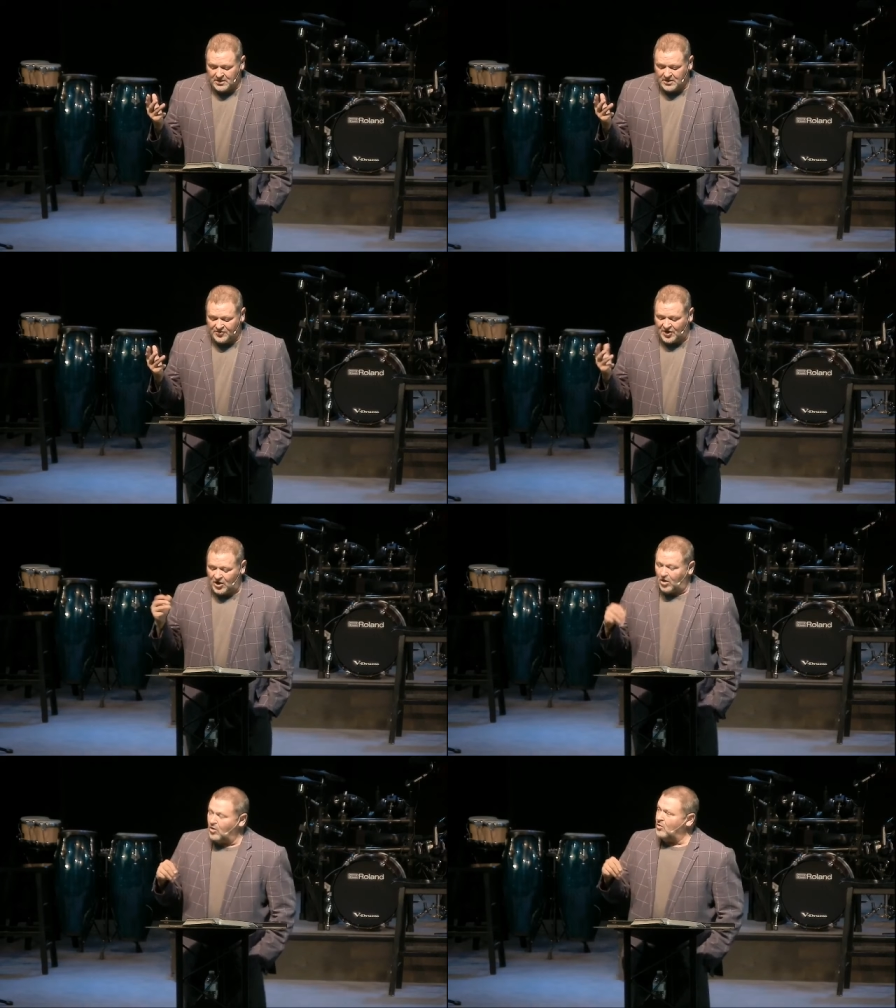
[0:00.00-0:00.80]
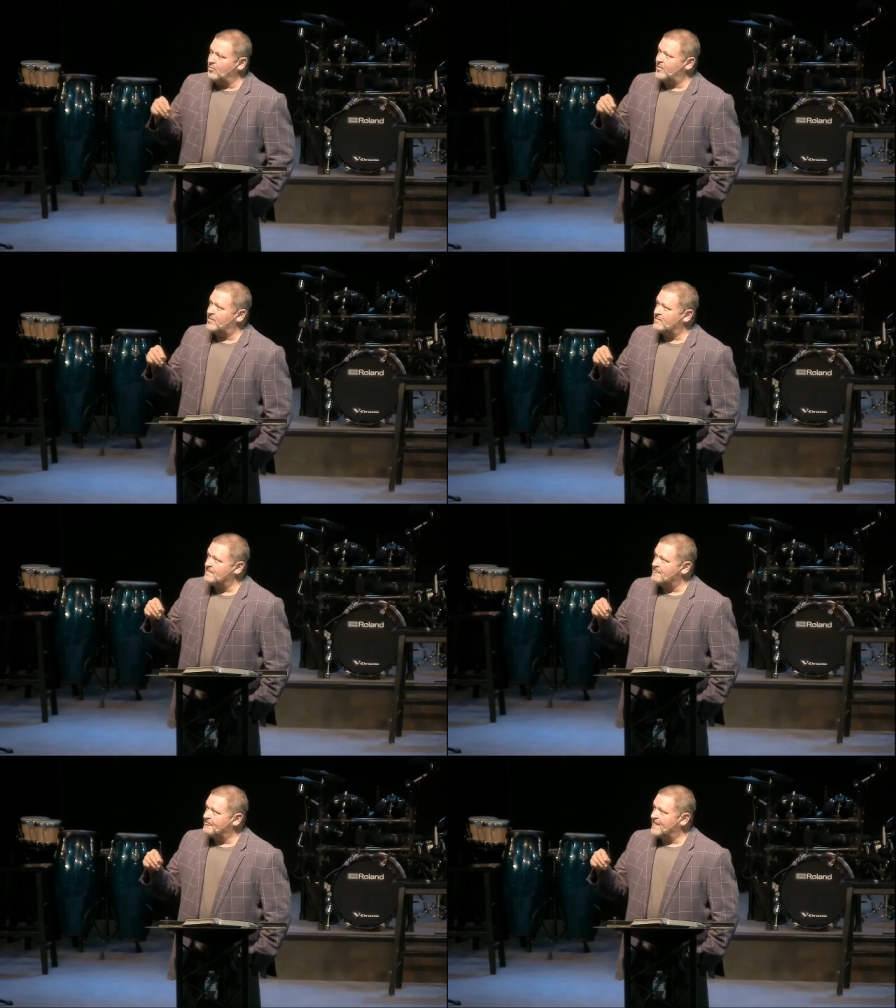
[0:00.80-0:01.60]
the hope
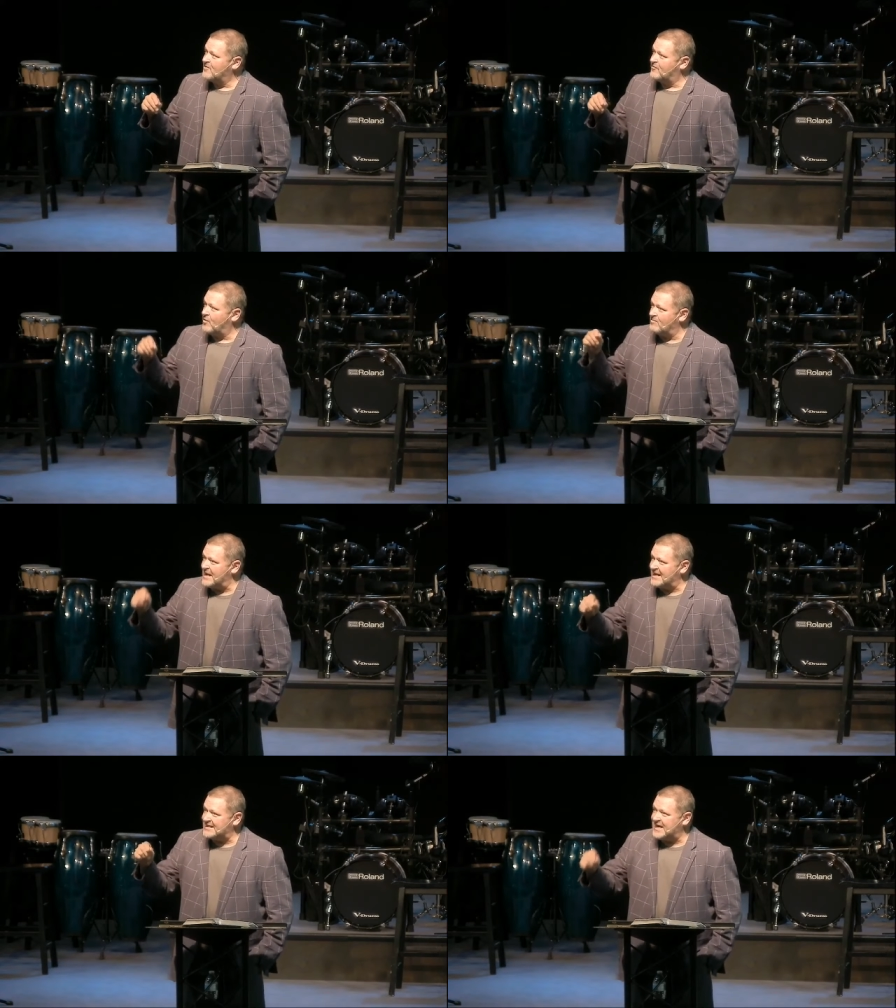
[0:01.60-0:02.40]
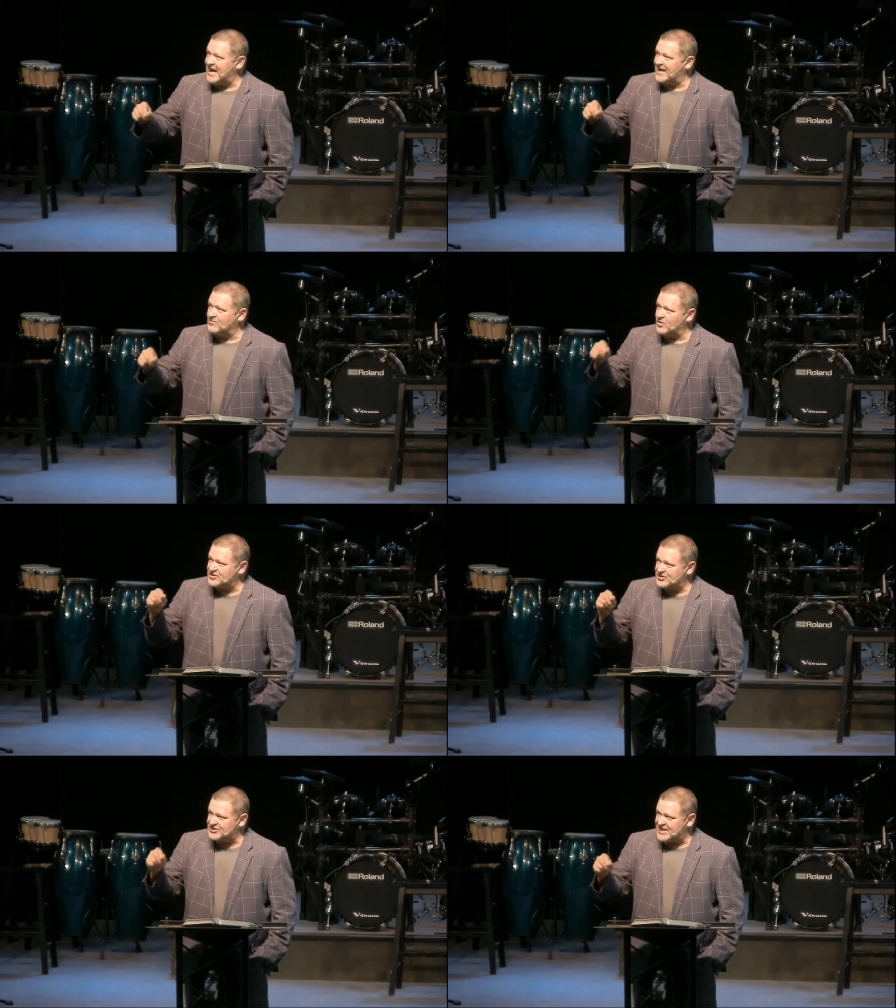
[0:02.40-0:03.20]
for mankind was
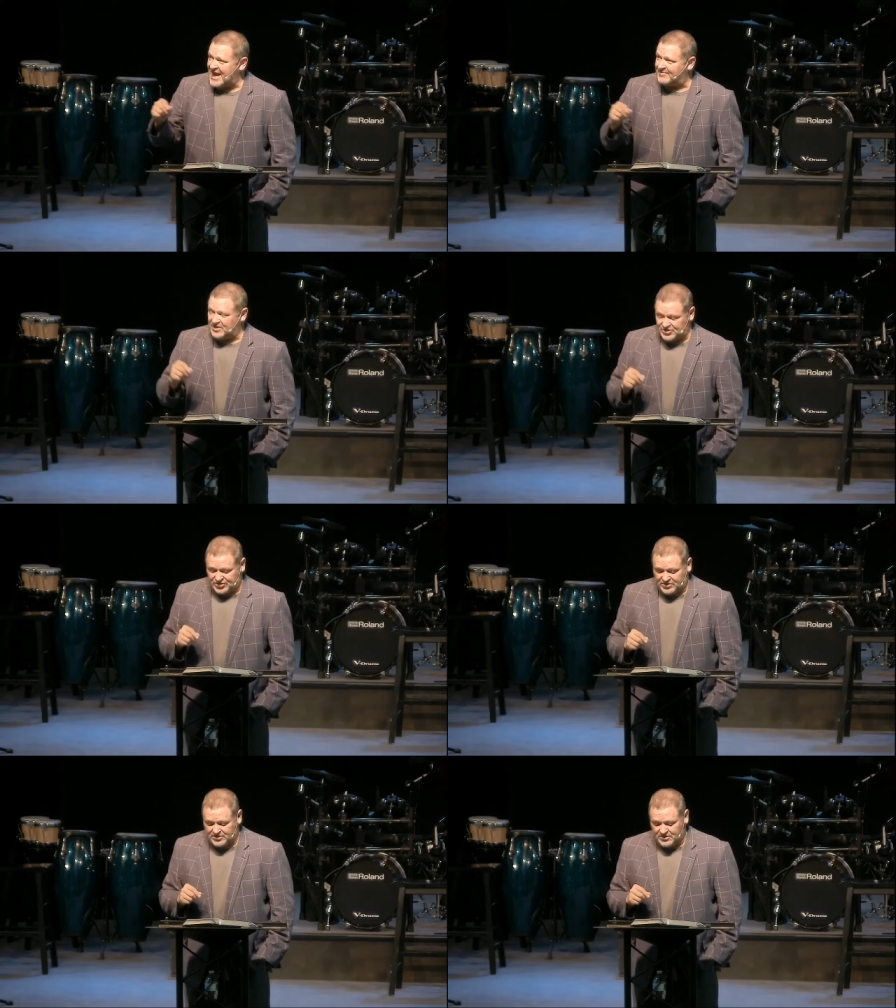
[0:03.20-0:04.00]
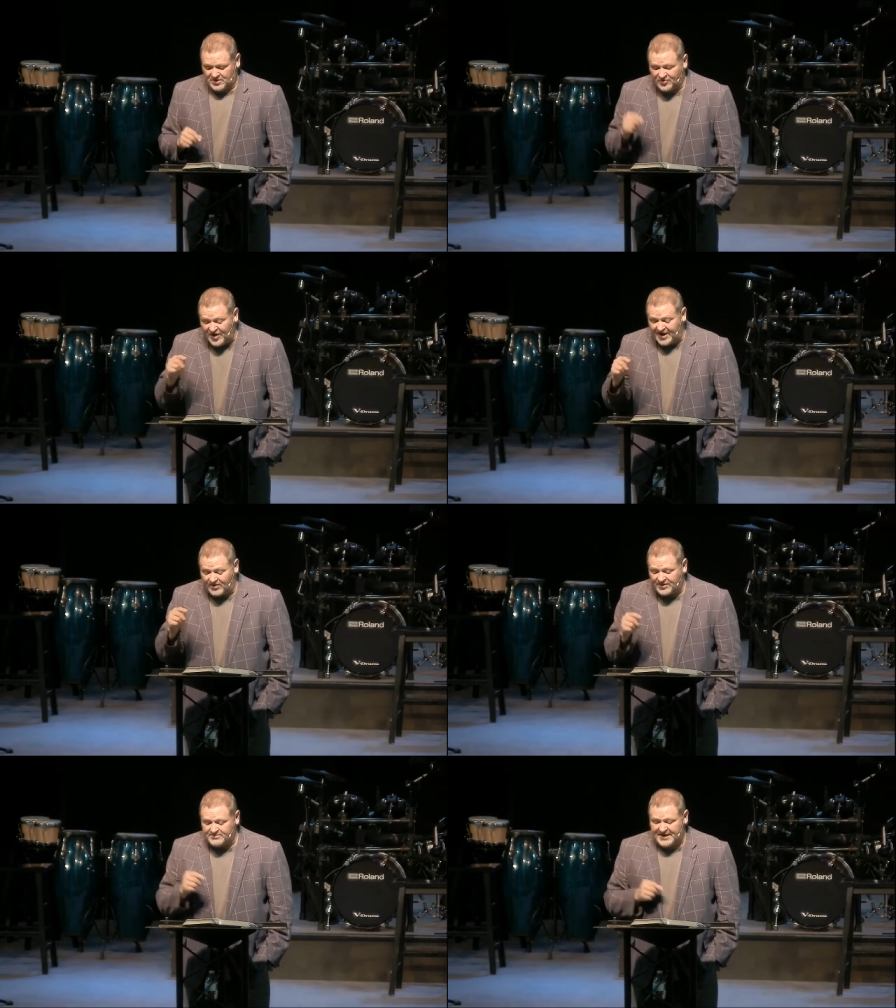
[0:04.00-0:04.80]
established there
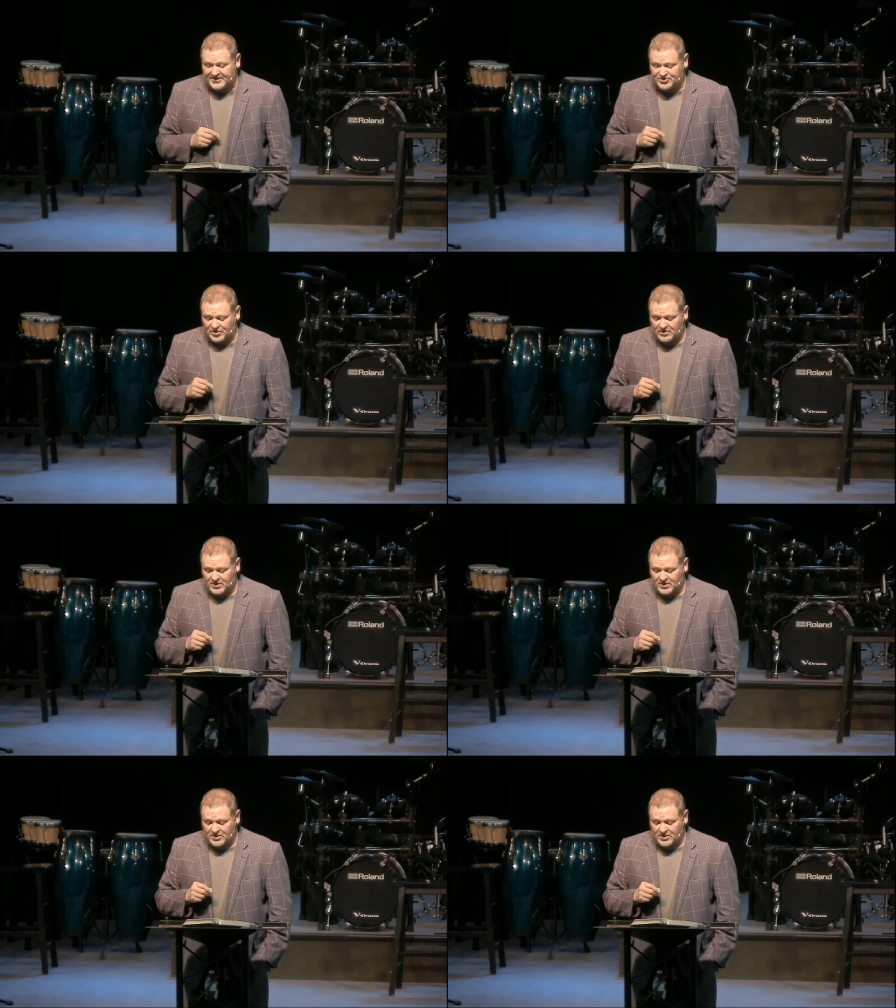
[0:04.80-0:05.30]
in the manger.